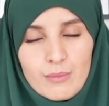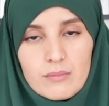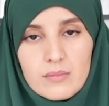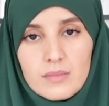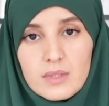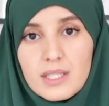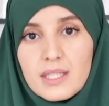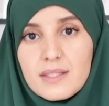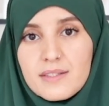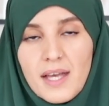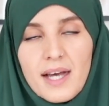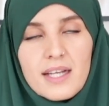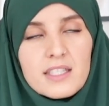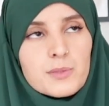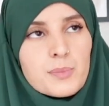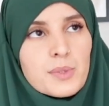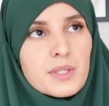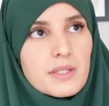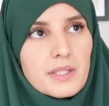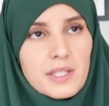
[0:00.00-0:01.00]
This
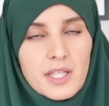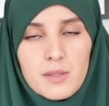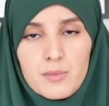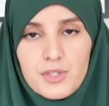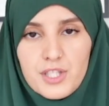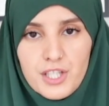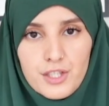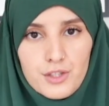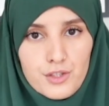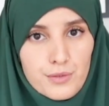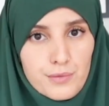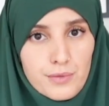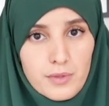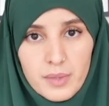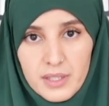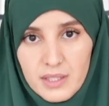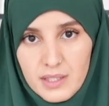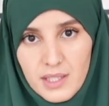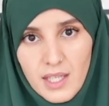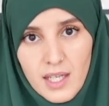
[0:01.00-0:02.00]
has been a game changer for
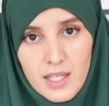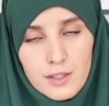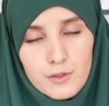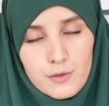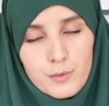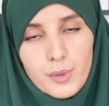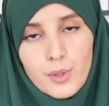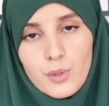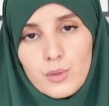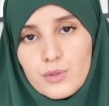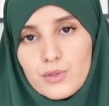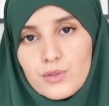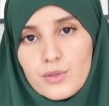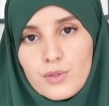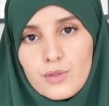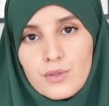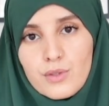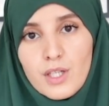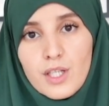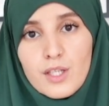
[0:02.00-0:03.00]
myself, but
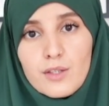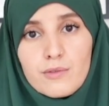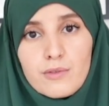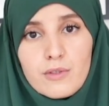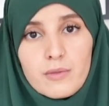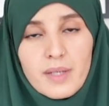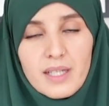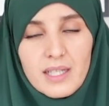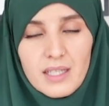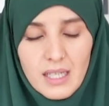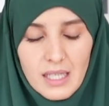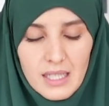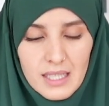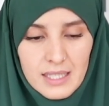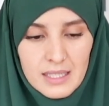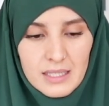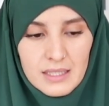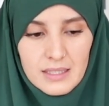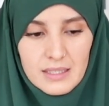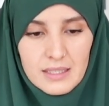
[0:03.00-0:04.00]
also for my
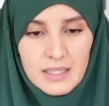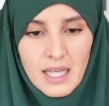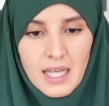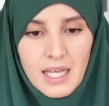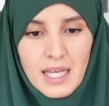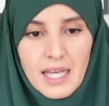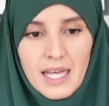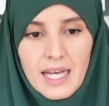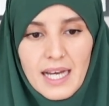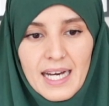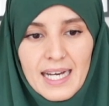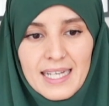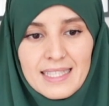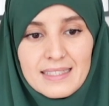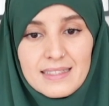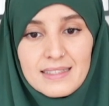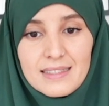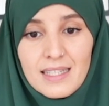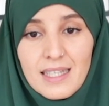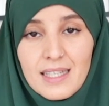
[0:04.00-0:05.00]
clients.
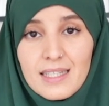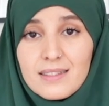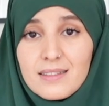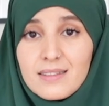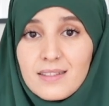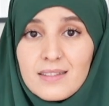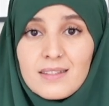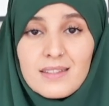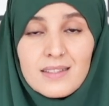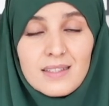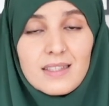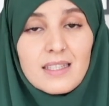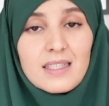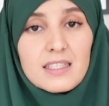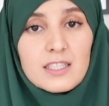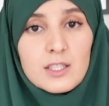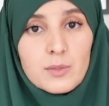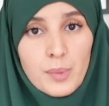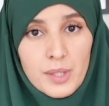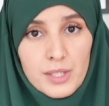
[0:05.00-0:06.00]
And this is
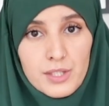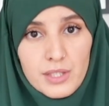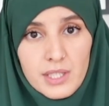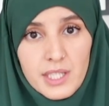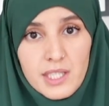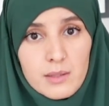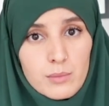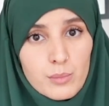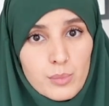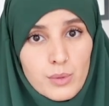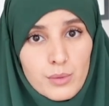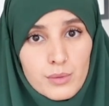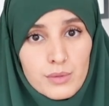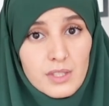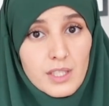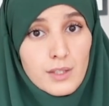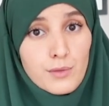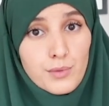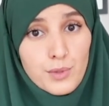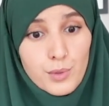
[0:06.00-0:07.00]
especially
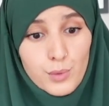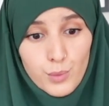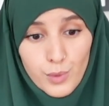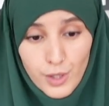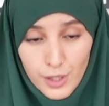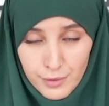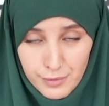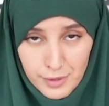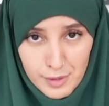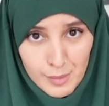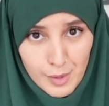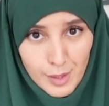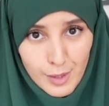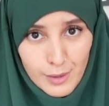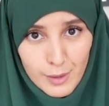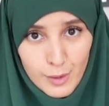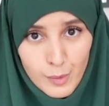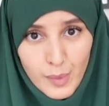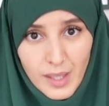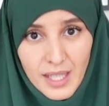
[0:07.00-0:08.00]
important if you work from
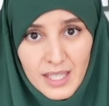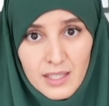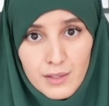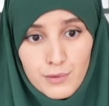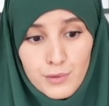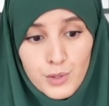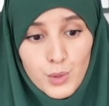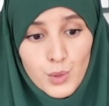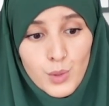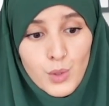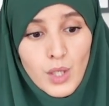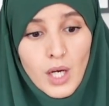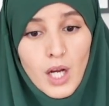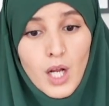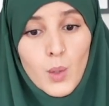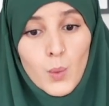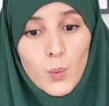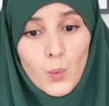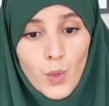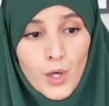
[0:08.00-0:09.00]
home and if your
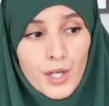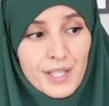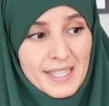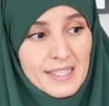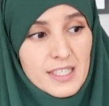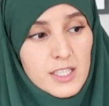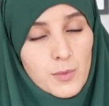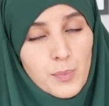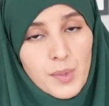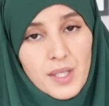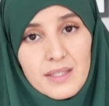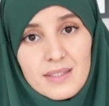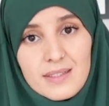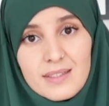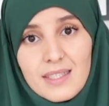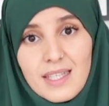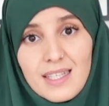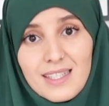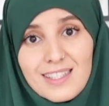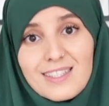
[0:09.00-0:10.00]
working
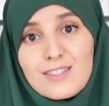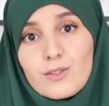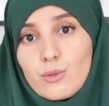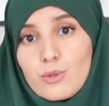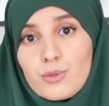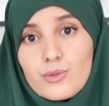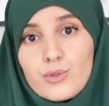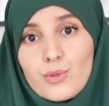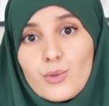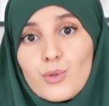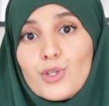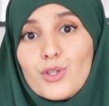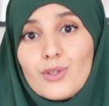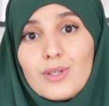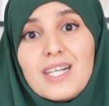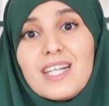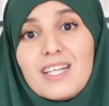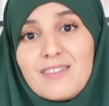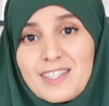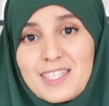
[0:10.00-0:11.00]
space is also your
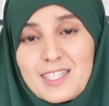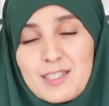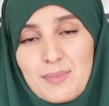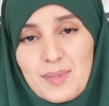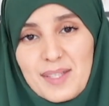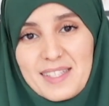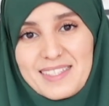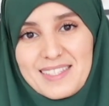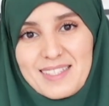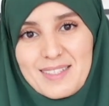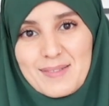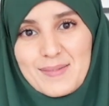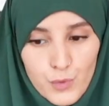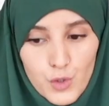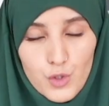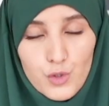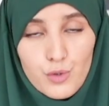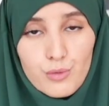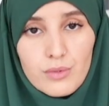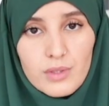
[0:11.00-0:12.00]
living space.
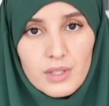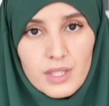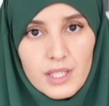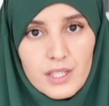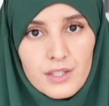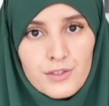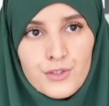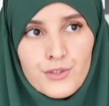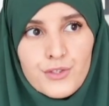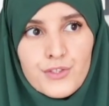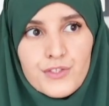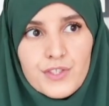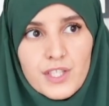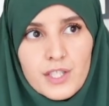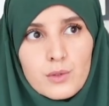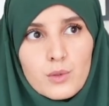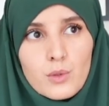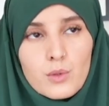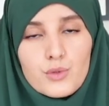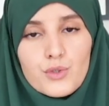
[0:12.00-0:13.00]
You need to
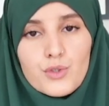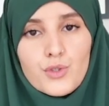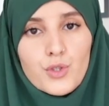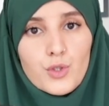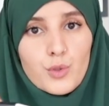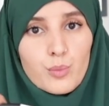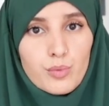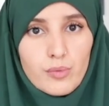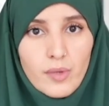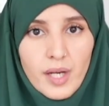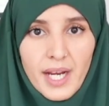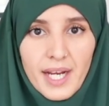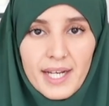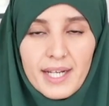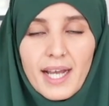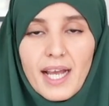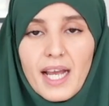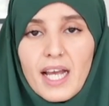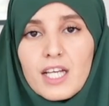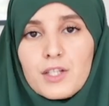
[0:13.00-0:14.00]
signal to your
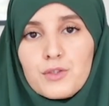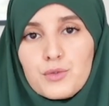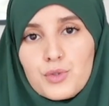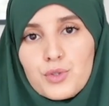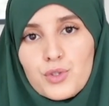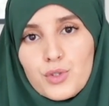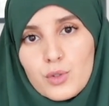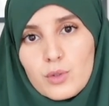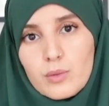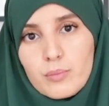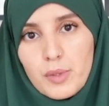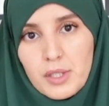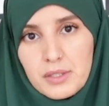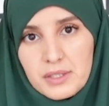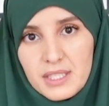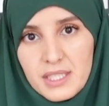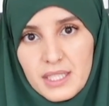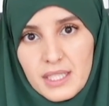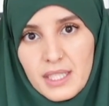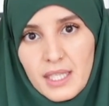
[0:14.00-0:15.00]
brain and to your
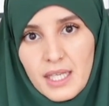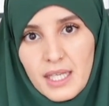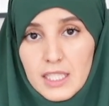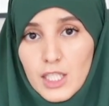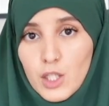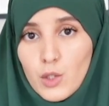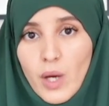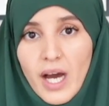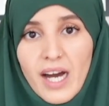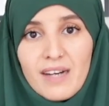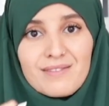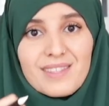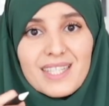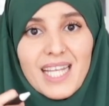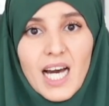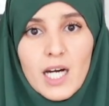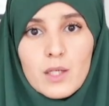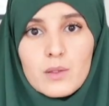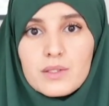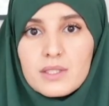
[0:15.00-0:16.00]
body that you have
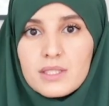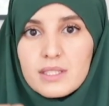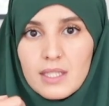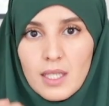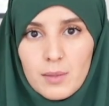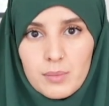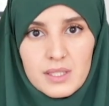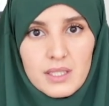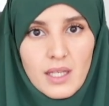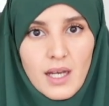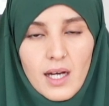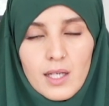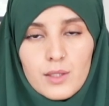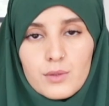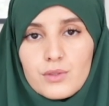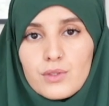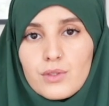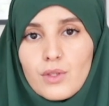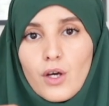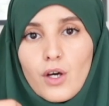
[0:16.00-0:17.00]
now stepped
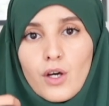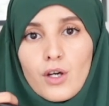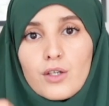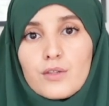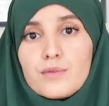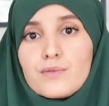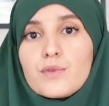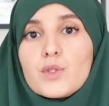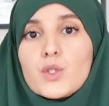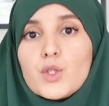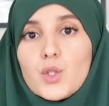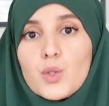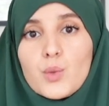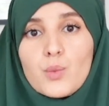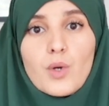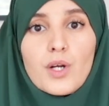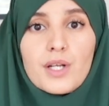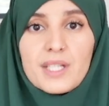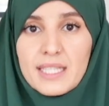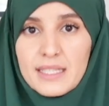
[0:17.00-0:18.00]
out of your
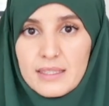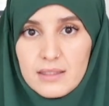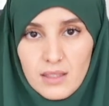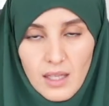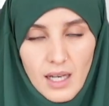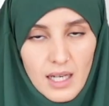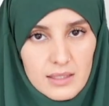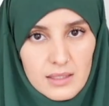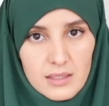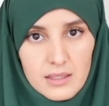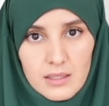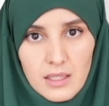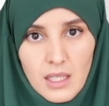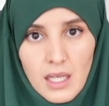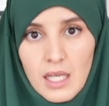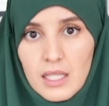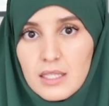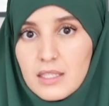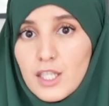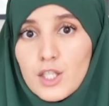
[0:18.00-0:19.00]
working tasks,
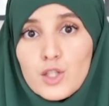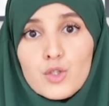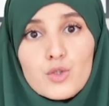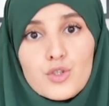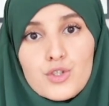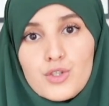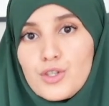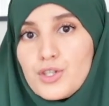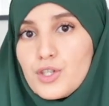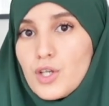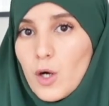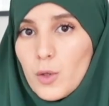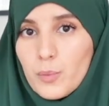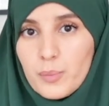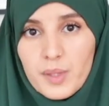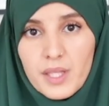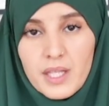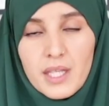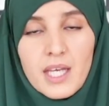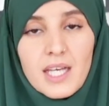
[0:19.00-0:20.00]
that you should not
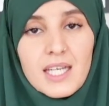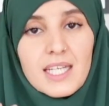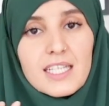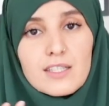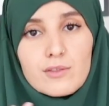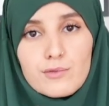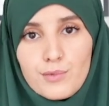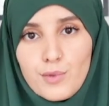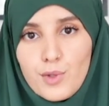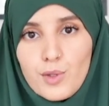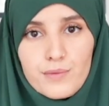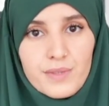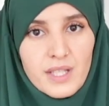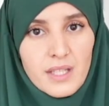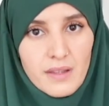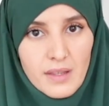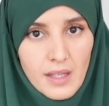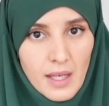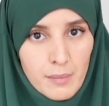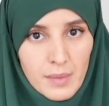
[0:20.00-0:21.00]
be involved
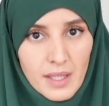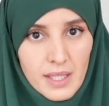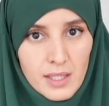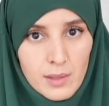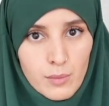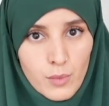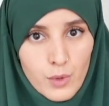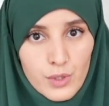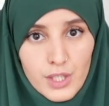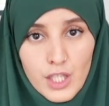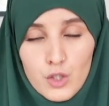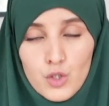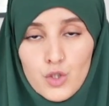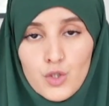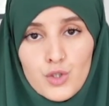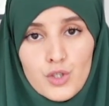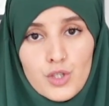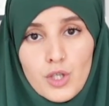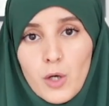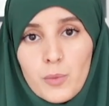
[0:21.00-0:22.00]
in them anymore, that you
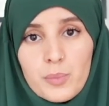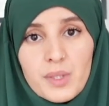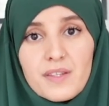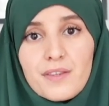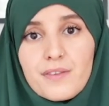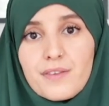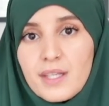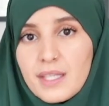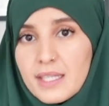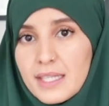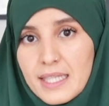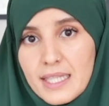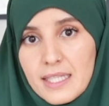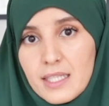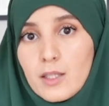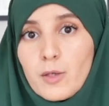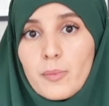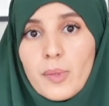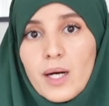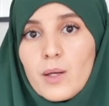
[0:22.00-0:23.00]
should not be
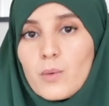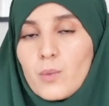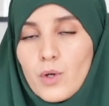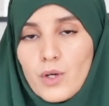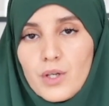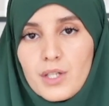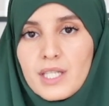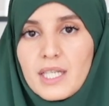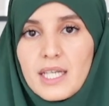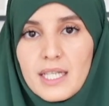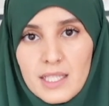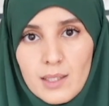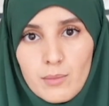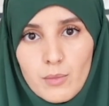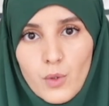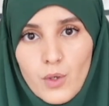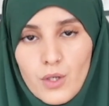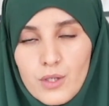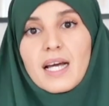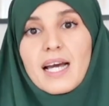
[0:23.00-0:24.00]
thinking about work
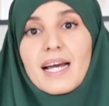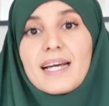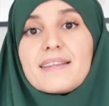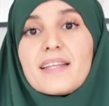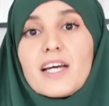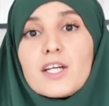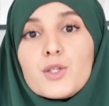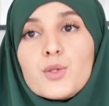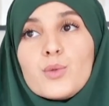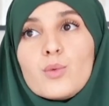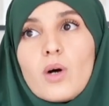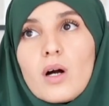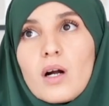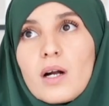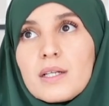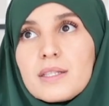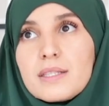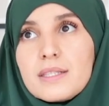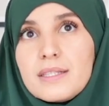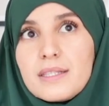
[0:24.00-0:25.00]
anymore, and that you
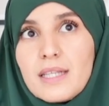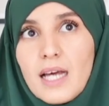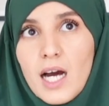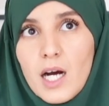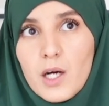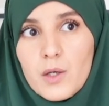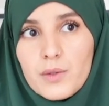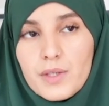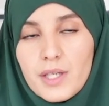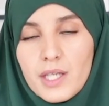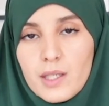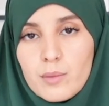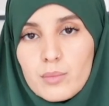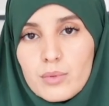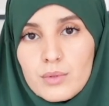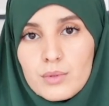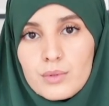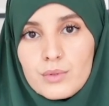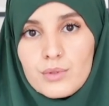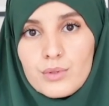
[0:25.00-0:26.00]
are now
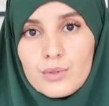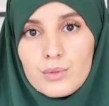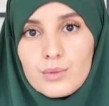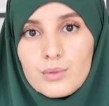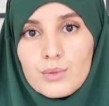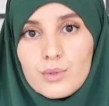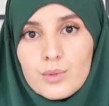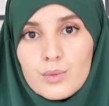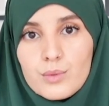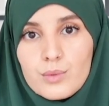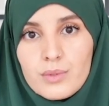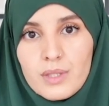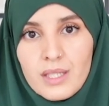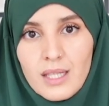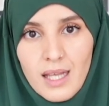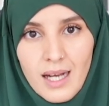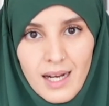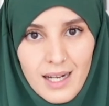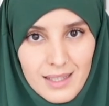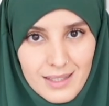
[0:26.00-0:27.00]
able to
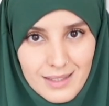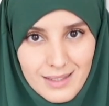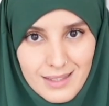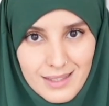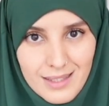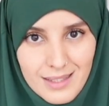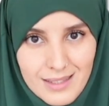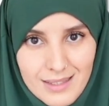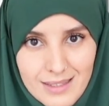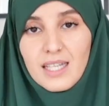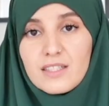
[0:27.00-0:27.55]
relax.